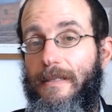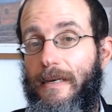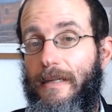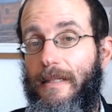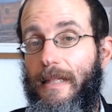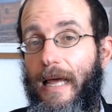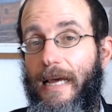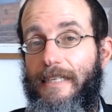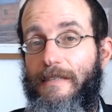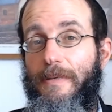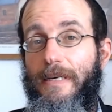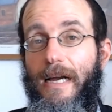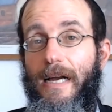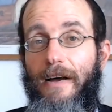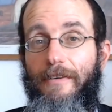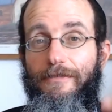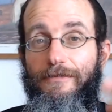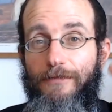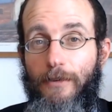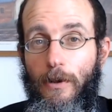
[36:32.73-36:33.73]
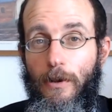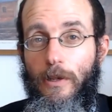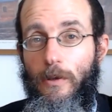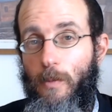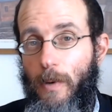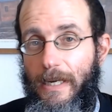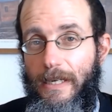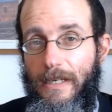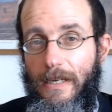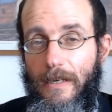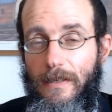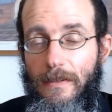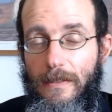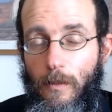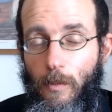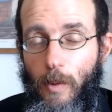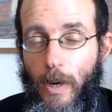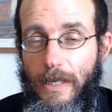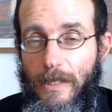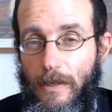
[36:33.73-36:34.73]
glass being half full. Why
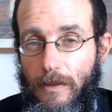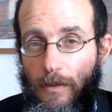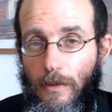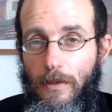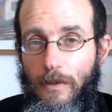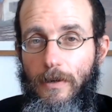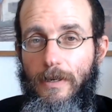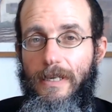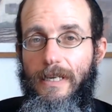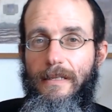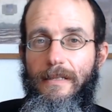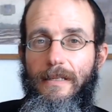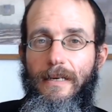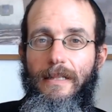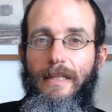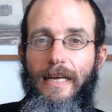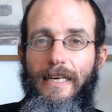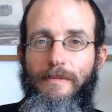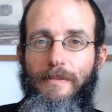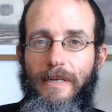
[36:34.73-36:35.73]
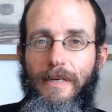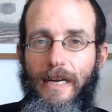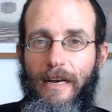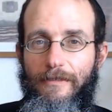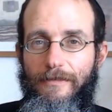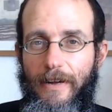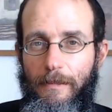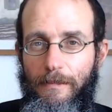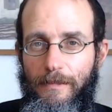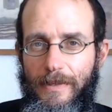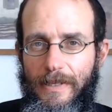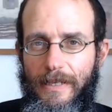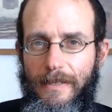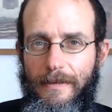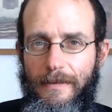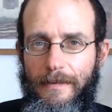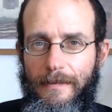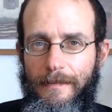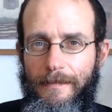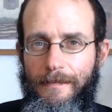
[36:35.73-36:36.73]
you're looking at the glass being half empty?
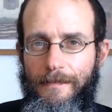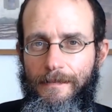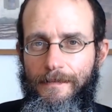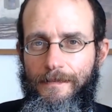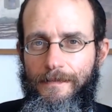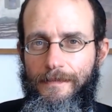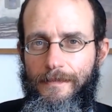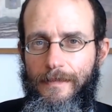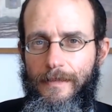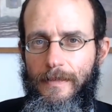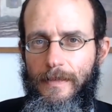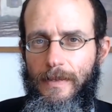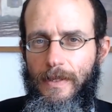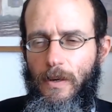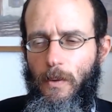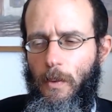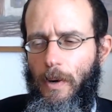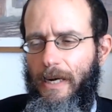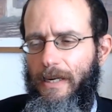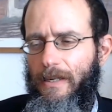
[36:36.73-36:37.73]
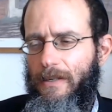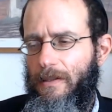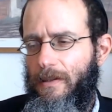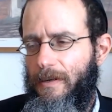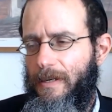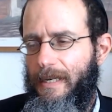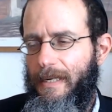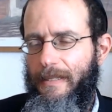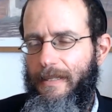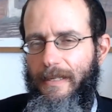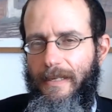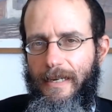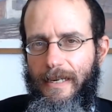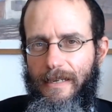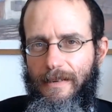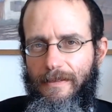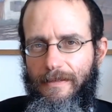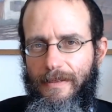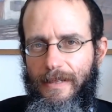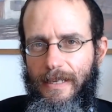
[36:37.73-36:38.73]
Why are you looking at the
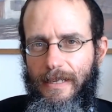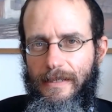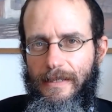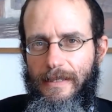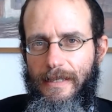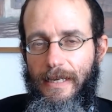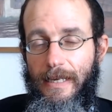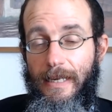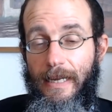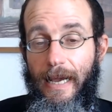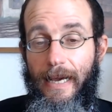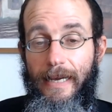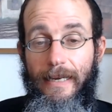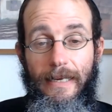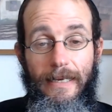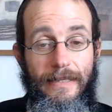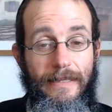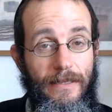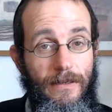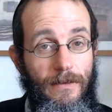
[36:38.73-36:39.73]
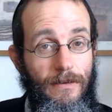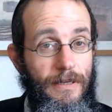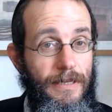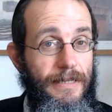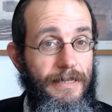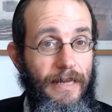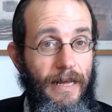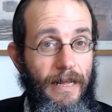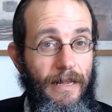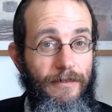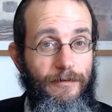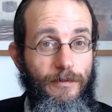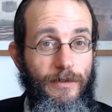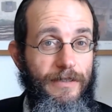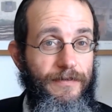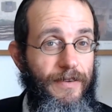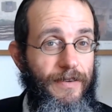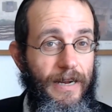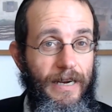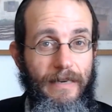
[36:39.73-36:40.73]
negative things? And Chassidut itself was
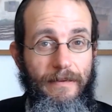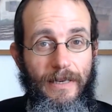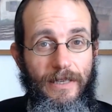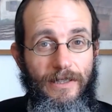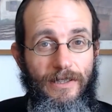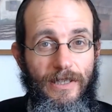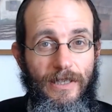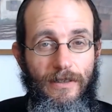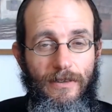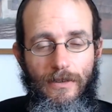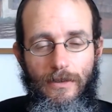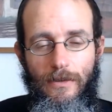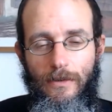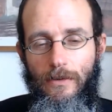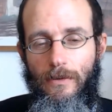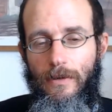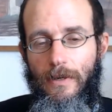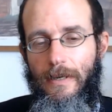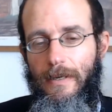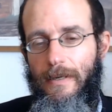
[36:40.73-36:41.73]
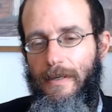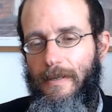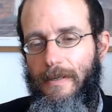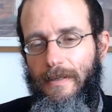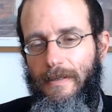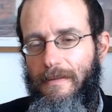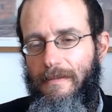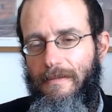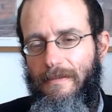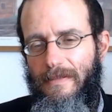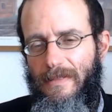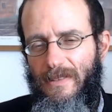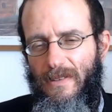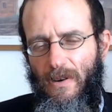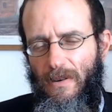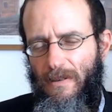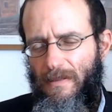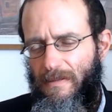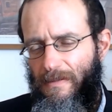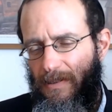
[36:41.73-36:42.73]
very much into
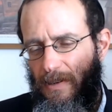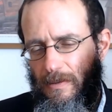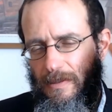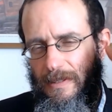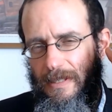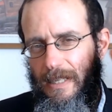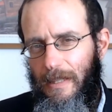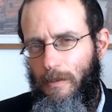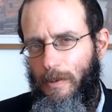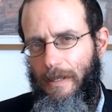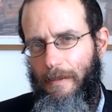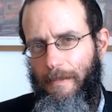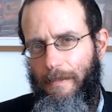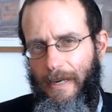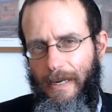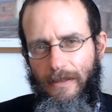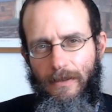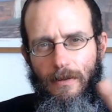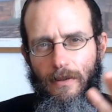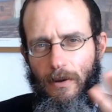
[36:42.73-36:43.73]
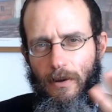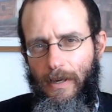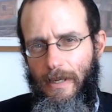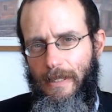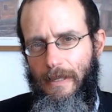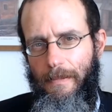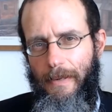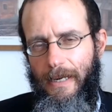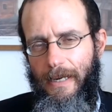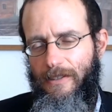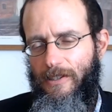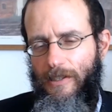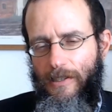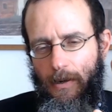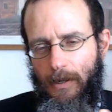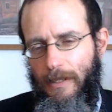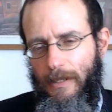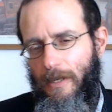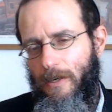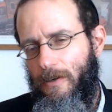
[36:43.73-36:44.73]
don't deal with the bad, don't look at the bad, just
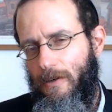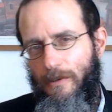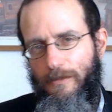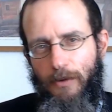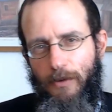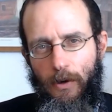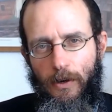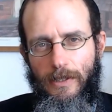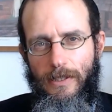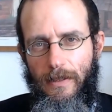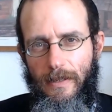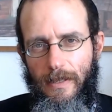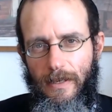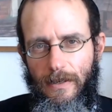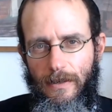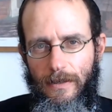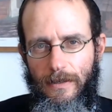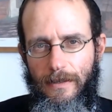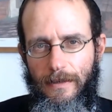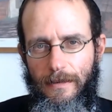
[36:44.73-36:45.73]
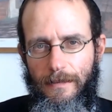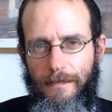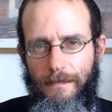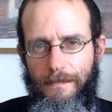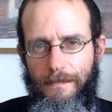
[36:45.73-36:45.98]
look at the good, focus on the good.